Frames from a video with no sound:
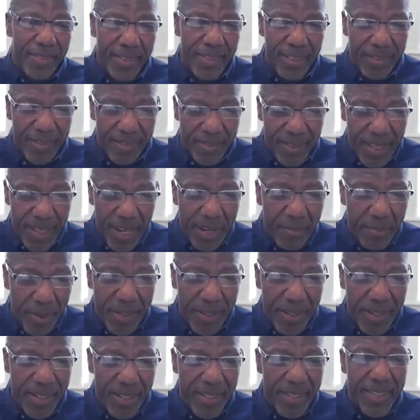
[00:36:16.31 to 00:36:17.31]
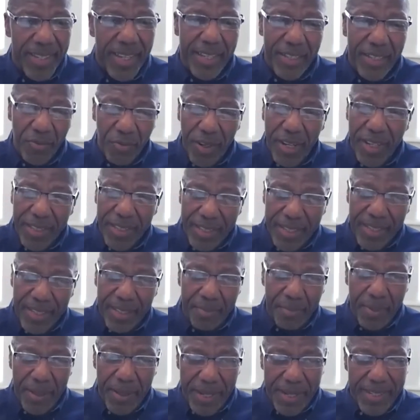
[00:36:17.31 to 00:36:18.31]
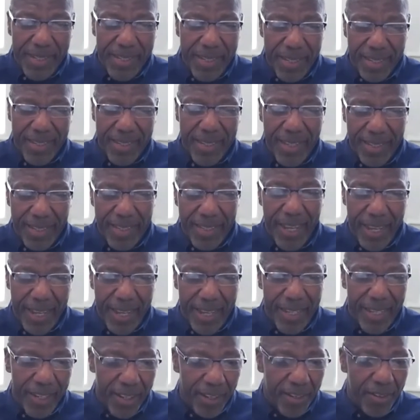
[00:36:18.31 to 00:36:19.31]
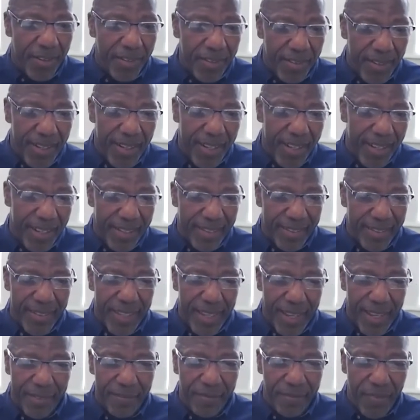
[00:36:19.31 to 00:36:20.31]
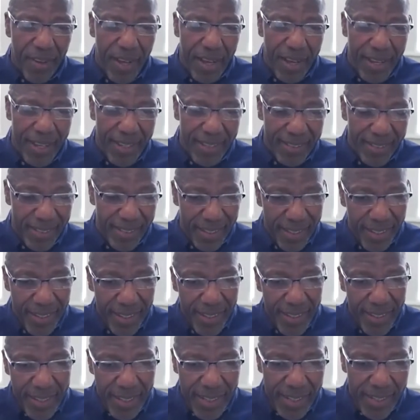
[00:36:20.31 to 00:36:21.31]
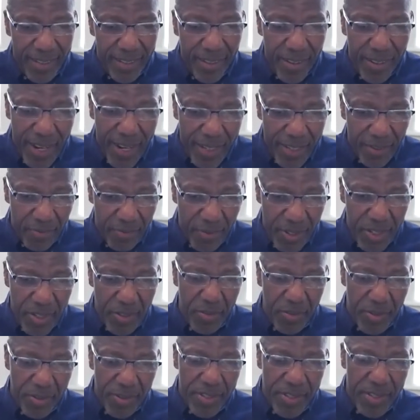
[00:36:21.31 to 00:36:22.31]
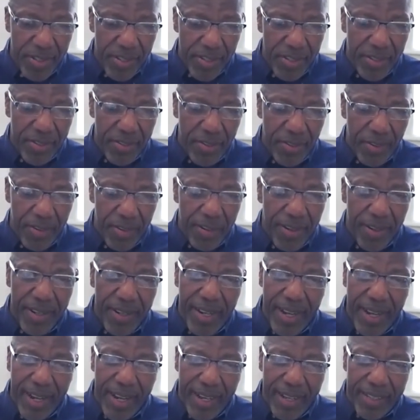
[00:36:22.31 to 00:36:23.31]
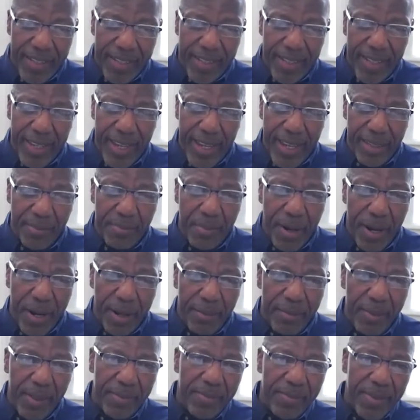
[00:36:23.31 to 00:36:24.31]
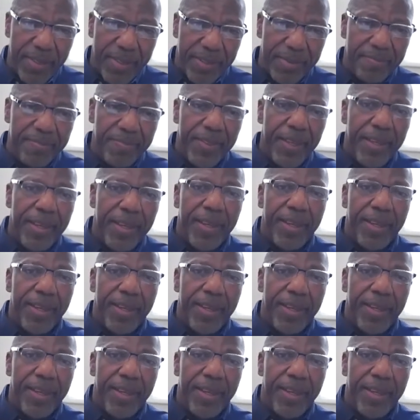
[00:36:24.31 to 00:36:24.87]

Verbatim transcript: their neighborhoods as well as the places that they go and and find either as resources or as as problems.